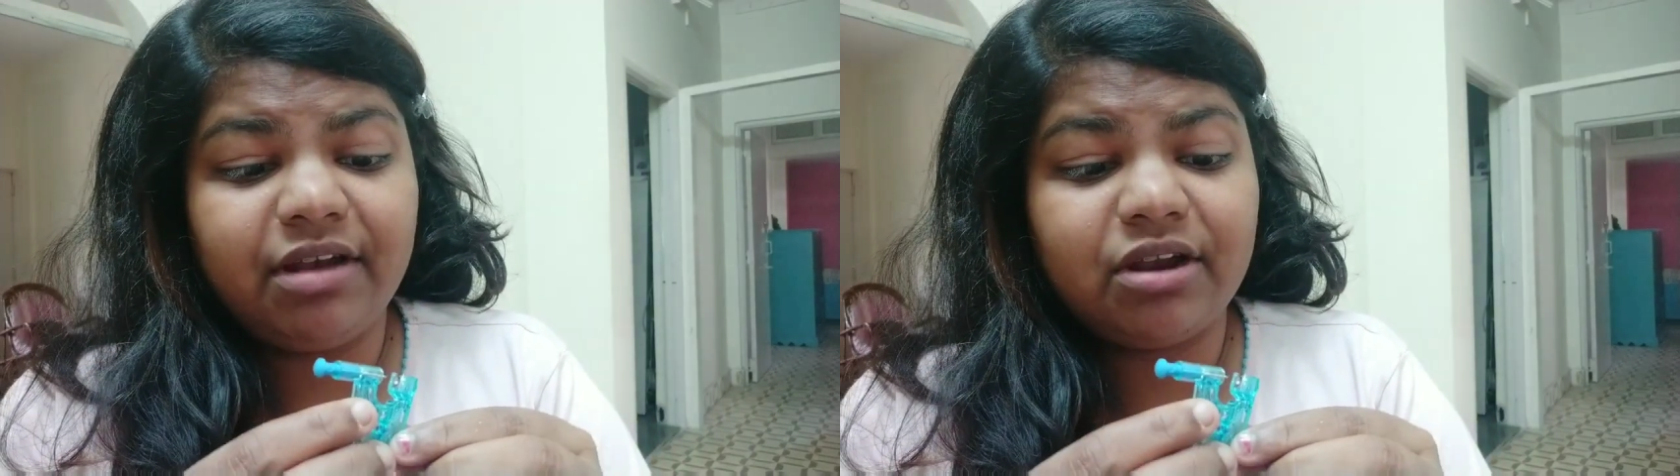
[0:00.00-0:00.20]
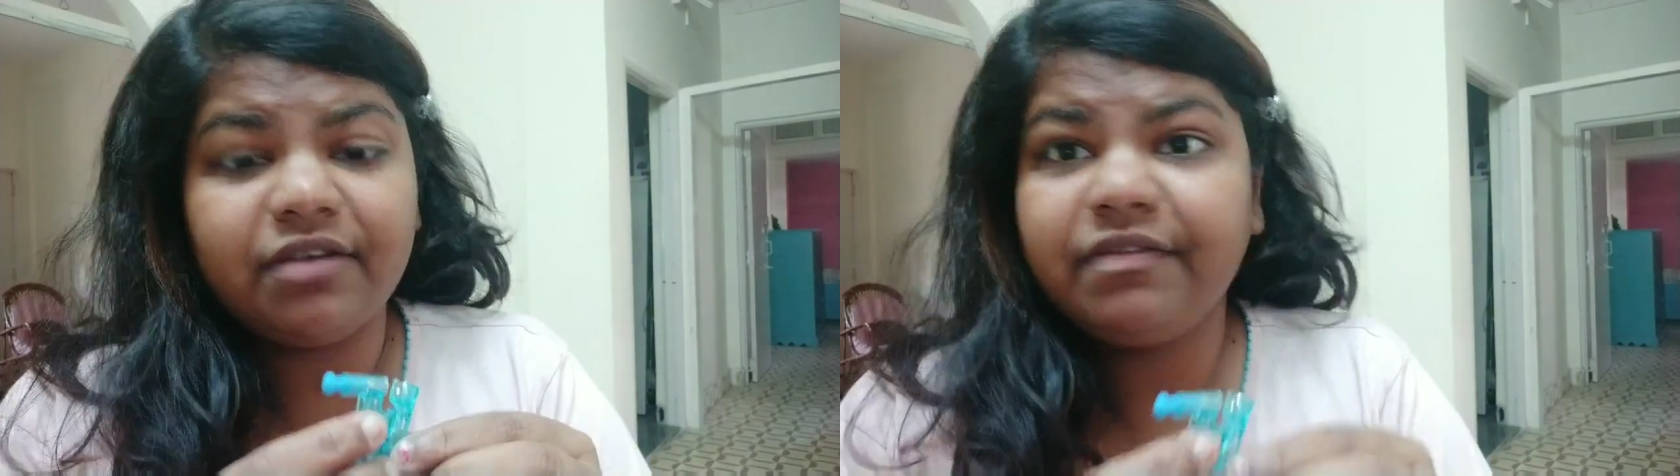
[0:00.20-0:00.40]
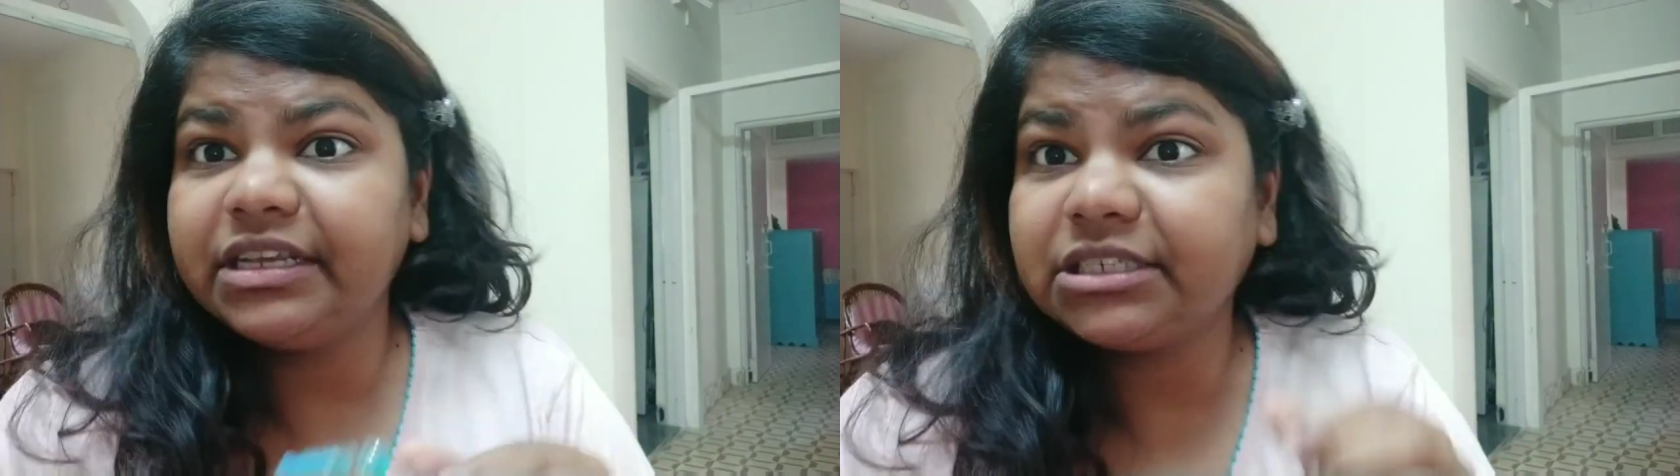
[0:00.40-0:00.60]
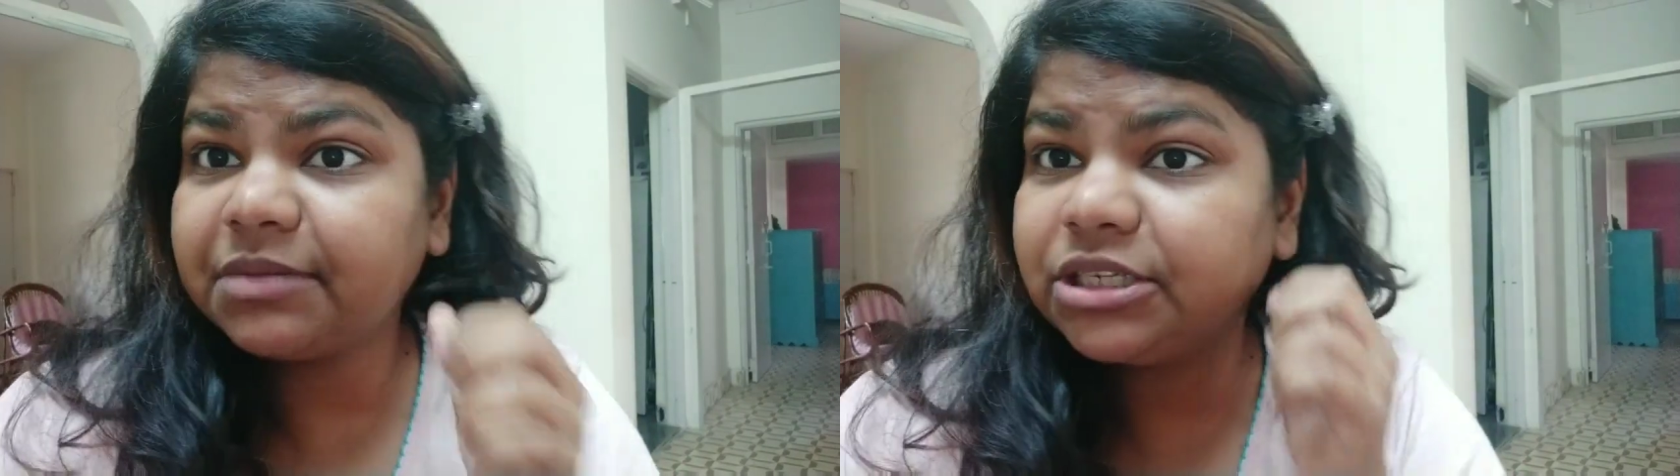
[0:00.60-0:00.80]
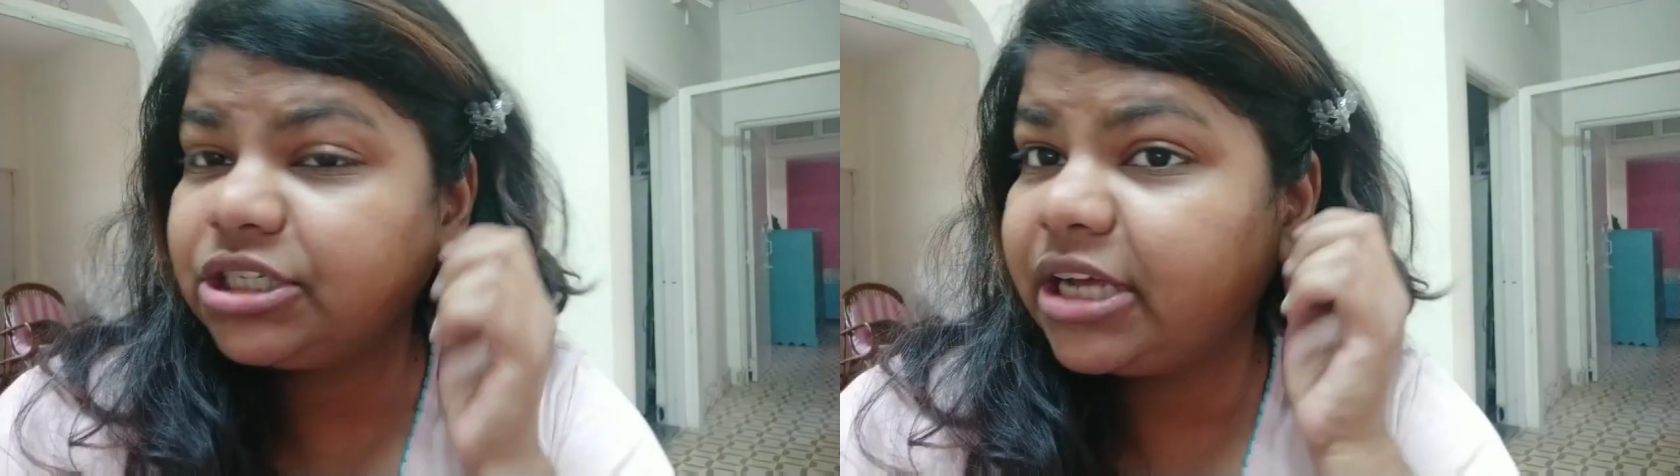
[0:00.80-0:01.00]
will not
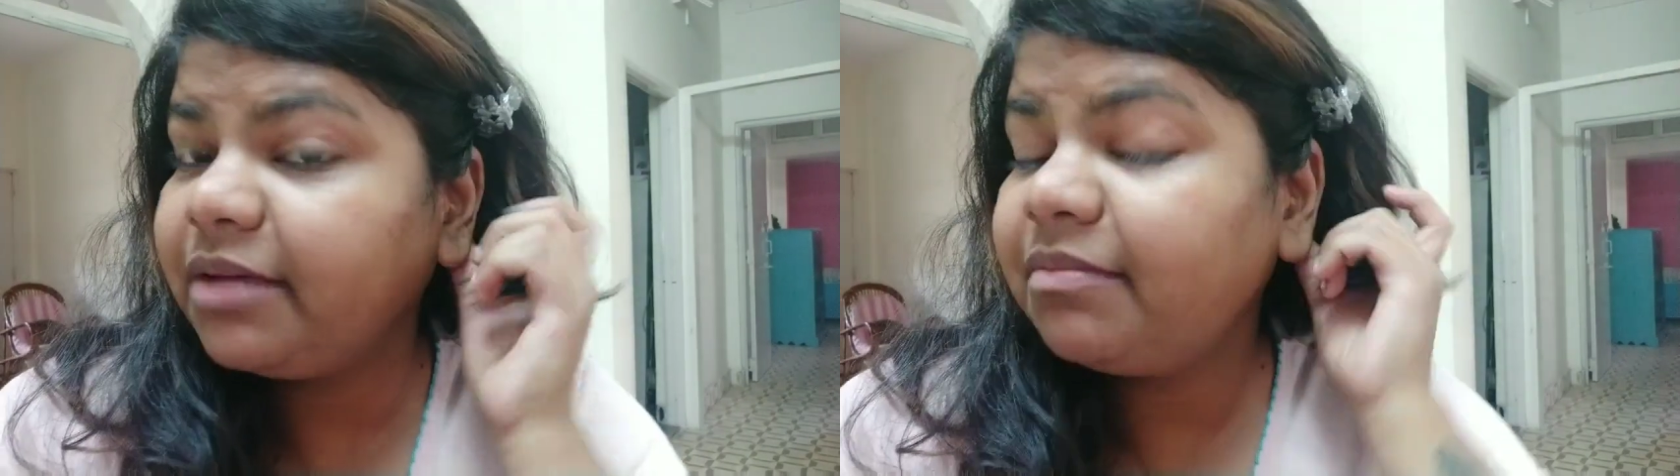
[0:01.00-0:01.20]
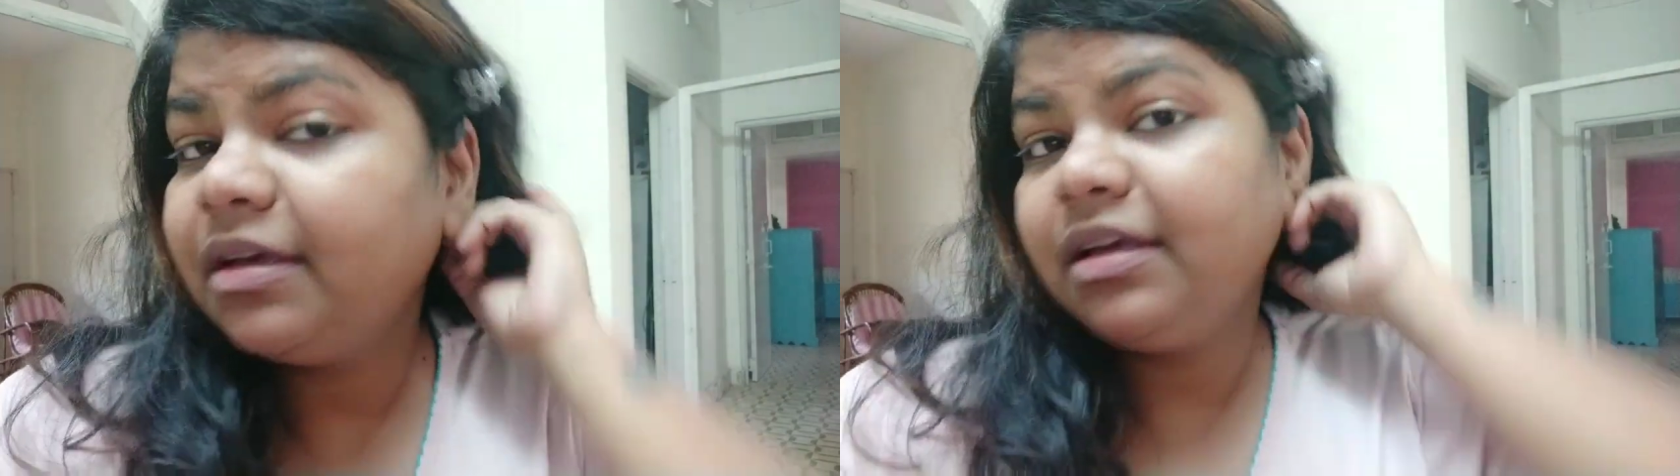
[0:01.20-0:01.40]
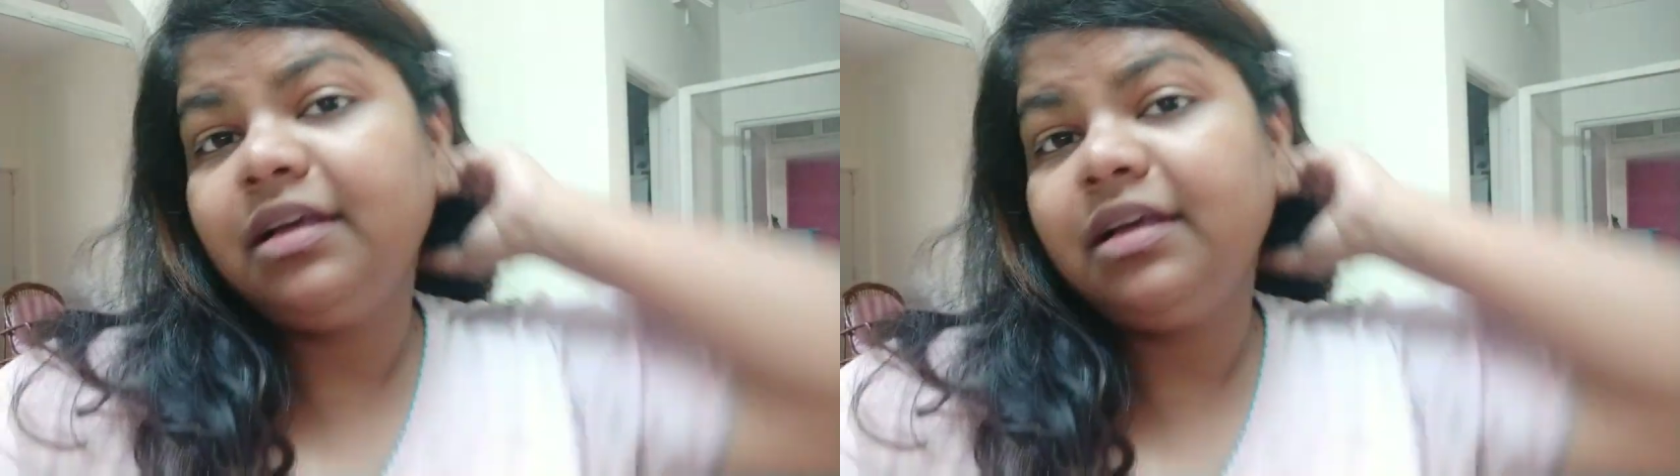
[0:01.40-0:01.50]
waste much time.